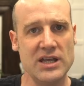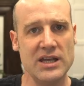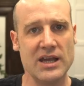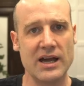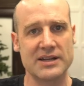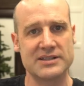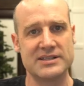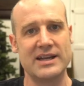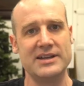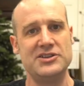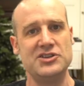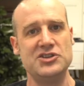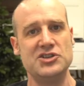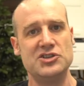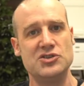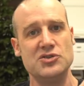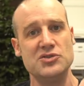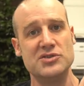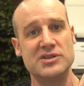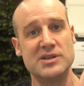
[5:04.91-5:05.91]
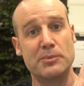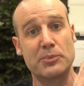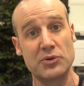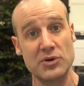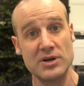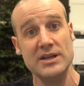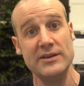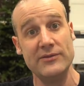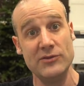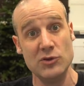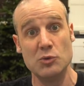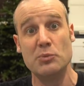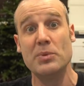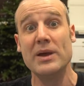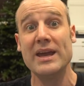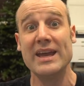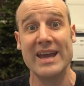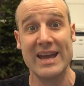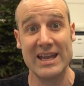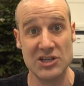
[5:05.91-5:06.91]
I decided to just use the preview
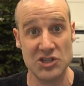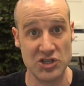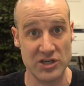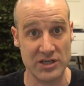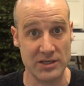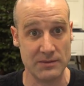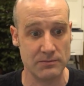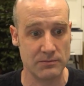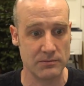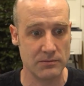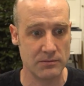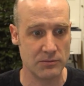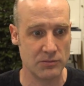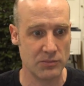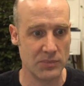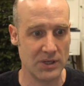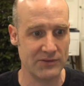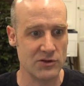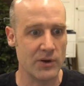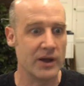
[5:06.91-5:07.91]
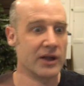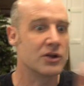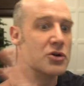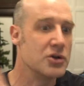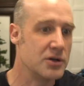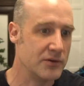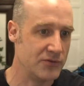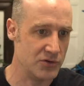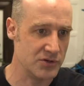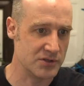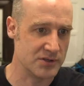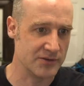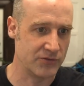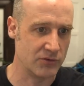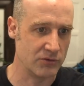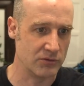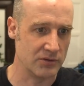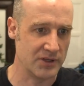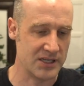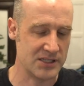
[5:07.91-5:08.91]
PNG. Even though I could have used the
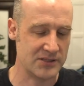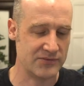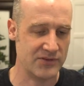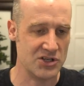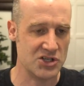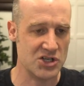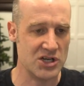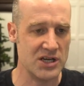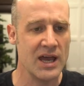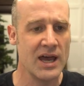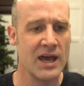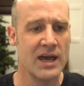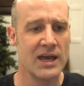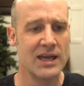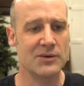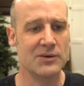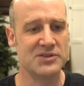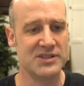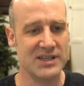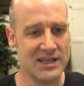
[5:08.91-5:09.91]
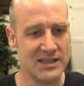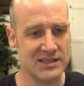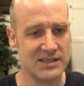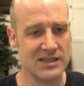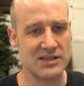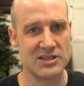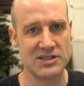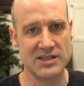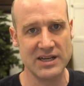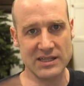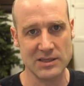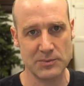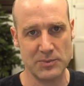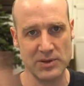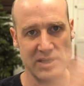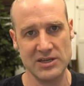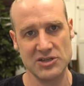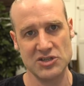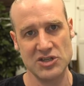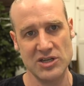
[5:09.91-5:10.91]
full SVG, it was easier just to get the
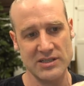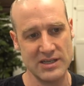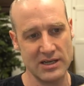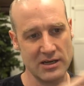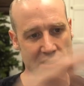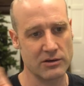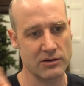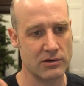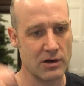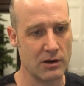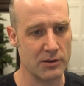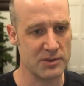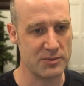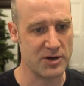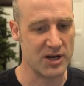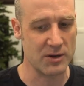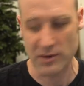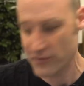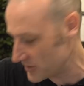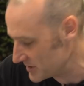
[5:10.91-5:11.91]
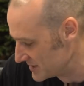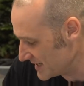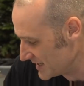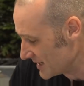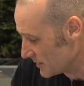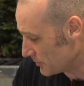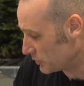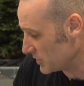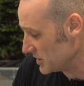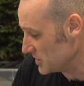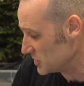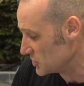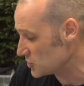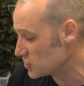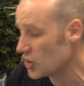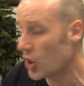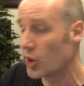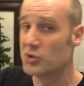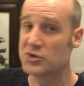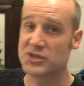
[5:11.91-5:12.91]
PNGs in and crop the bottom off because they're going to print
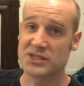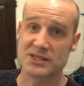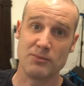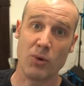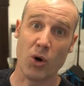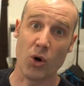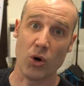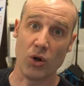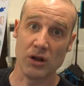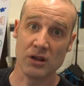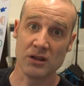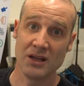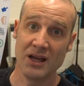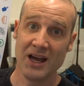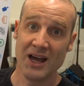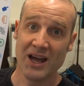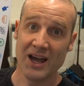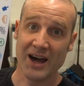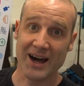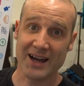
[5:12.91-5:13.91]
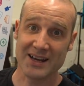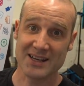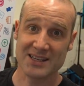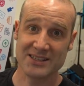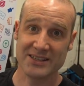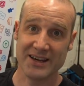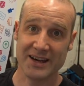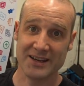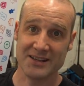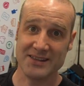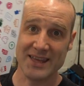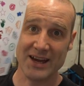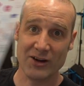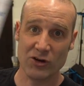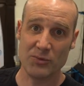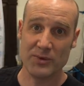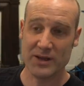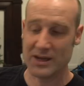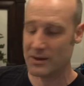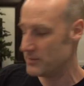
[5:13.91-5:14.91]
so small. I decided that
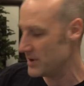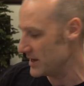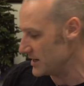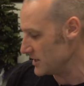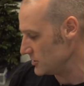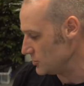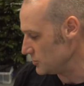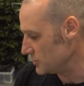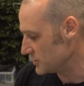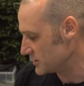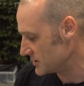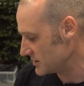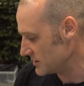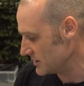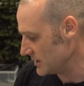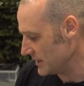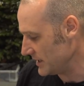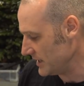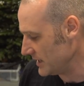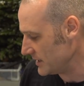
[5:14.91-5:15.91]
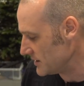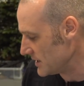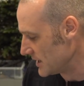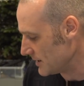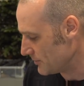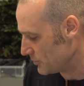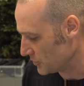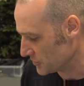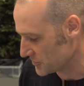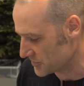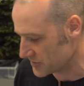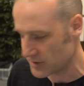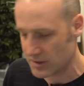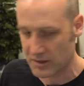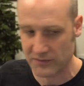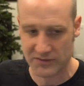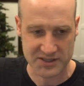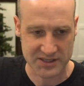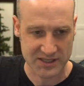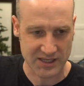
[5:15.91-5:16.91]
would be a better use than hitting their poor
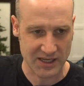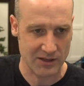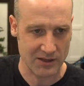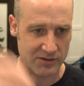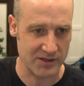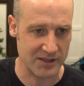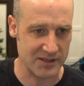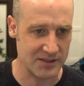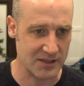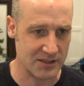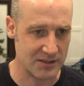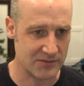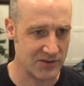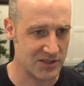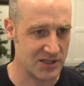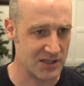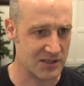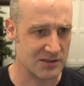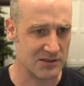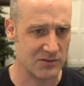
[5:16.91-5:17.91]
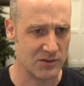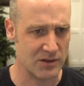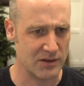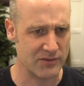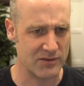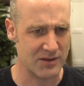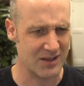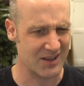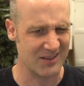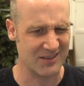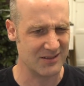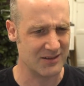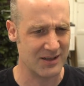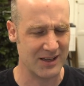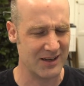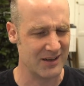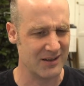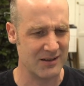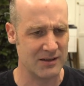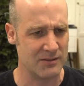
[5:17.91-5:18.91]
servers to get all these SVGs and doing everything.
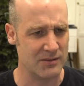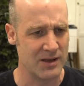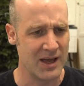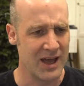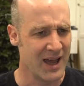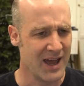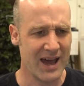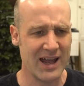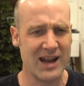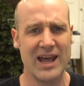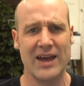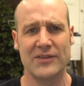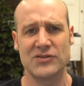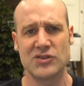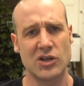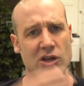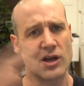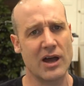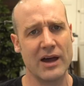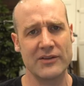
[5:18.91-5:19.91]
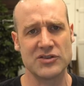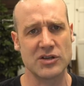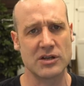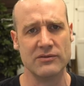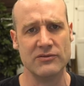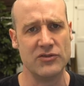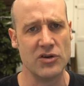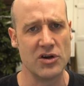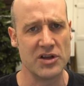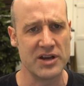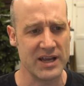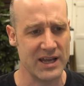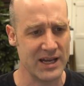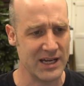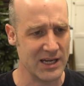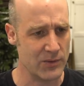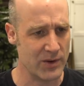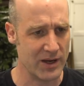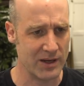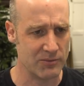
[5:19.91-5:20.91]
And I have to convert it
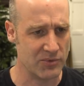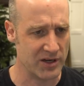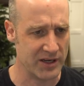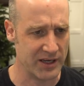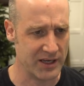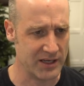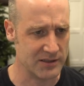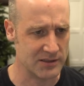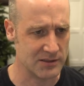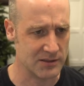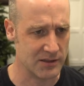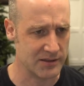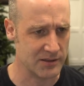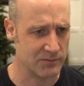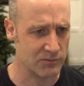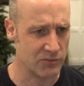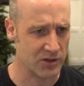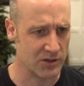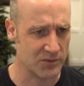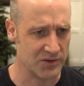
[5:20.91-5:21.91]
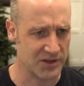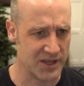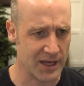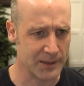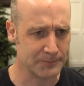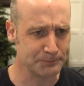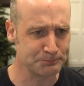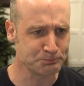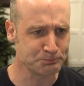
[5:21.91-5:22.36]
anyway at my end, so I didn't bother with that.